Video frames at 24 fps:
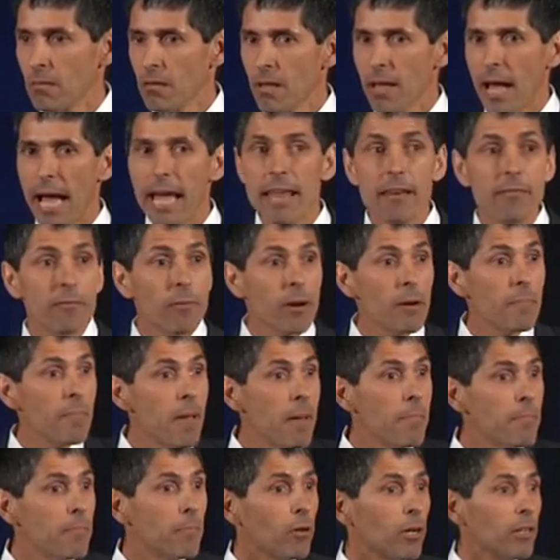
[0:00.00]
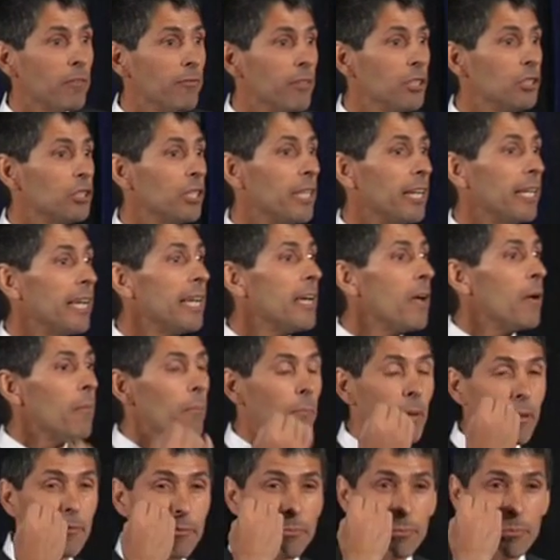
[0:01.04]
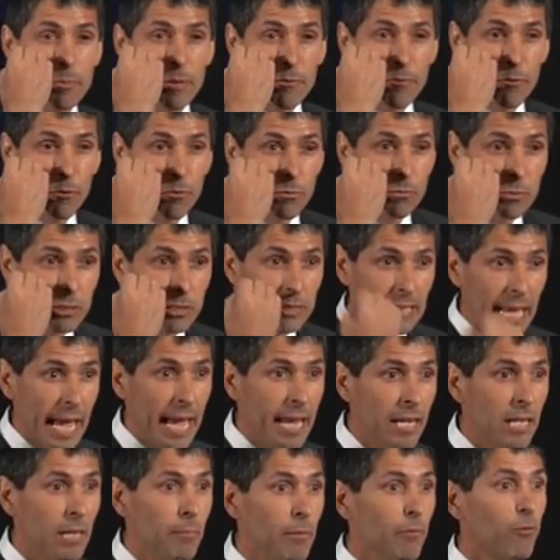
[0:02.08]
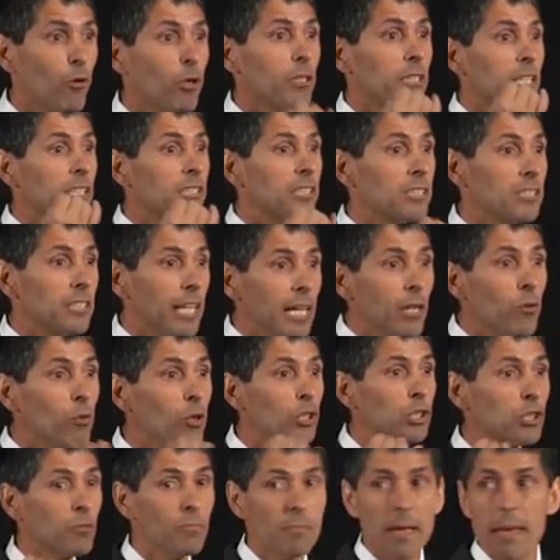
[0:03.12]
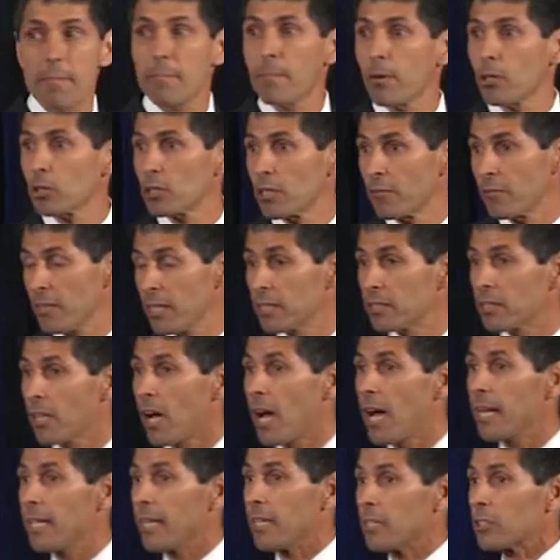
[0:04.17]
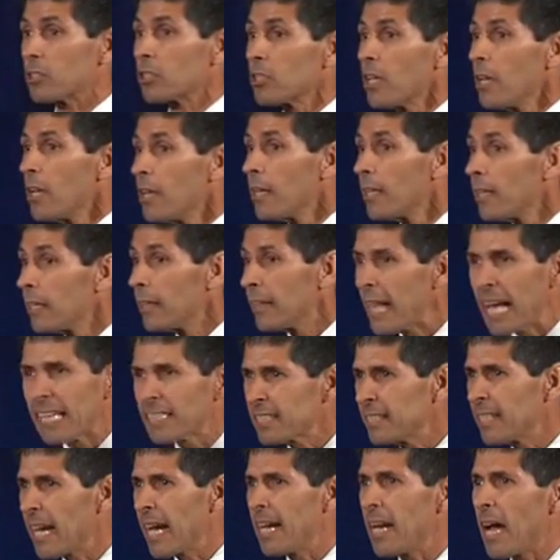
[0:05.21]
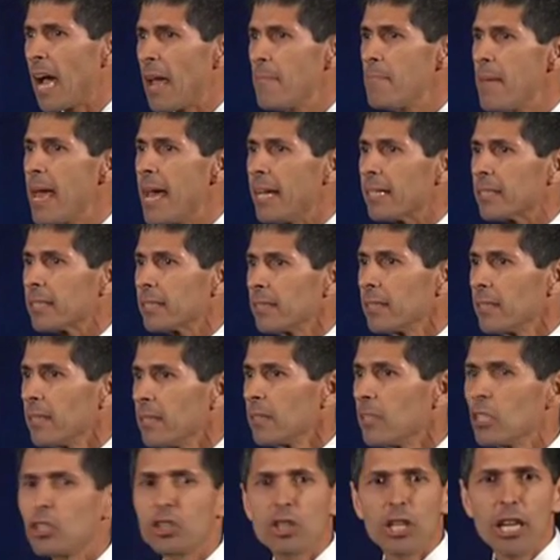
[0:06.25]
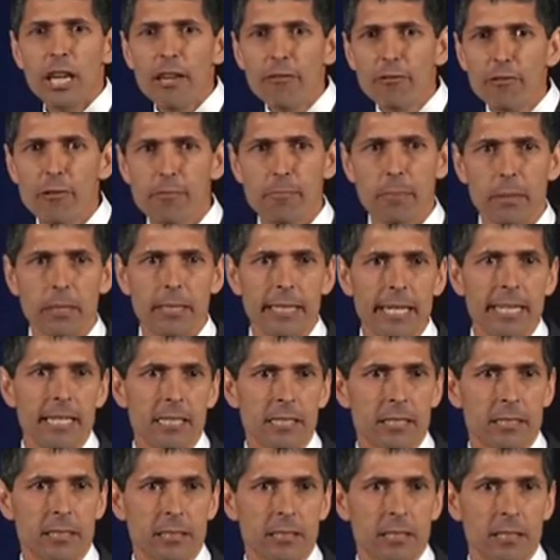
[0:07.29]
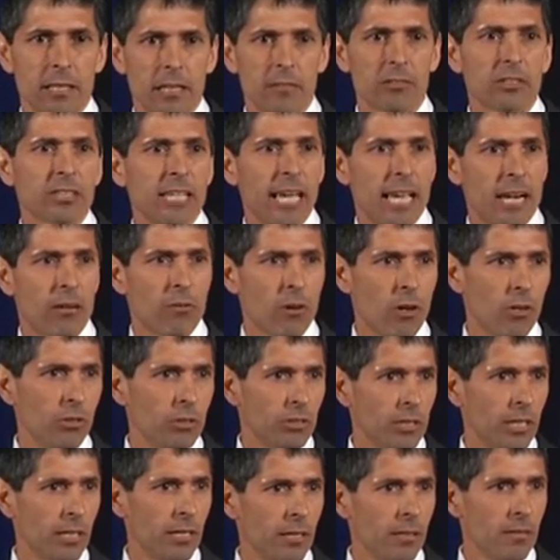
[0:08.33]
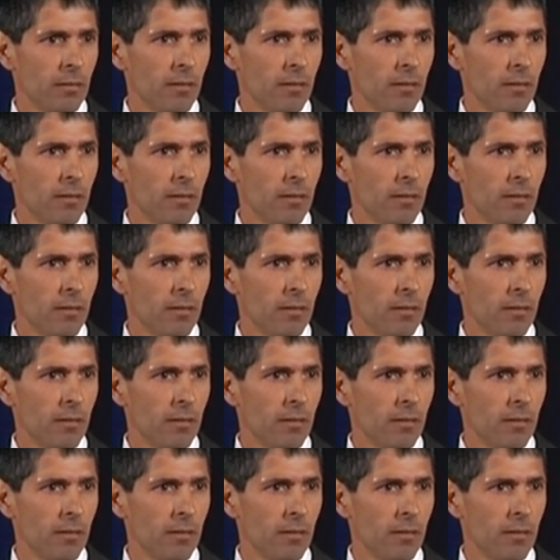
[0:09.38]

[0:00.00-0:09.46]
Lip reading: I remember envisioning standing before distinguished members of this audience. Last night, I met the chief of police of Santa Rosa.